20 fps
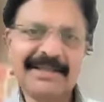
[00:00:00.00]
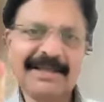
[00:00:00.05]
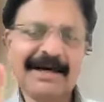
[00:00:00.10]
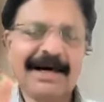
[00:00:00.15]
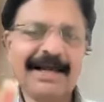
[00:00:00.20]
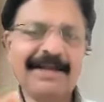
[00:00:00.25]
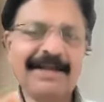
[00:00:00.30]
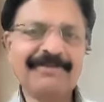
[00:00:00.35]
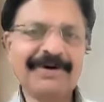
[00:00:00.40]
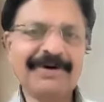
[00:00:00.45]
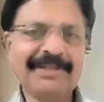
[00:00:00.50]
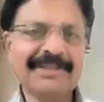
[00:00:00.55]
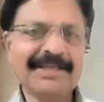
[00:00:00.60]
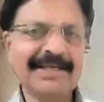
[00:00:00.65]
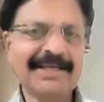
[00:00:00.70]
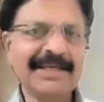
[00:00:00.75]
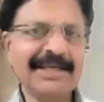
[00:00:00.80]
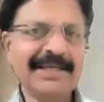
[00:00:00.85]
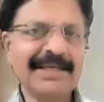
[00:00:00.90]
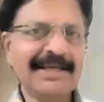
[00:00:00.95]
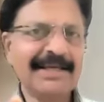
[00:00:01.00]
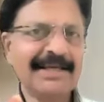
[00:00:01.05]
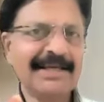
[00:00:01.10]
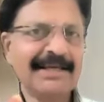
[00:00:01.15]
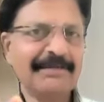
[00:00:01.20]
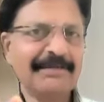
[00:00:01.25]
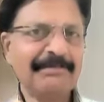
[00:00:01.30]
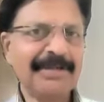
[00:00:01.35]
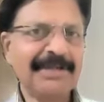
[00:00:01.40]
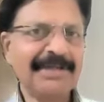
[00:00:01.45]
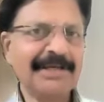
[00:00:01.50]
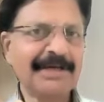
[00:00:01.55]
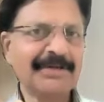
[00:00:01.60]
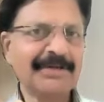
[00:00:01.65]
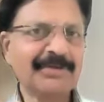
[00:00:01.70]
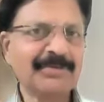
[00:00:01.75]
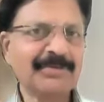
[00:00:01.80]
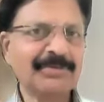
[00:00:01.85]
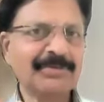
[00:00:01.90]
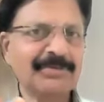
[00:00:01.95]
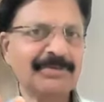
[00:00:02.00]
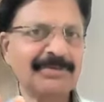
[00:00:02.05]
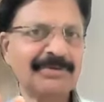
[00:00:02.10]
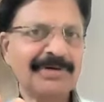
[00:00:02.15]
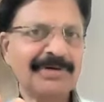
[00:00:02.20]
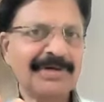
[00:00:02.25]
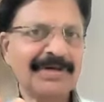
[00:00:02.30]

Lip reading: the alpha 3 beta 2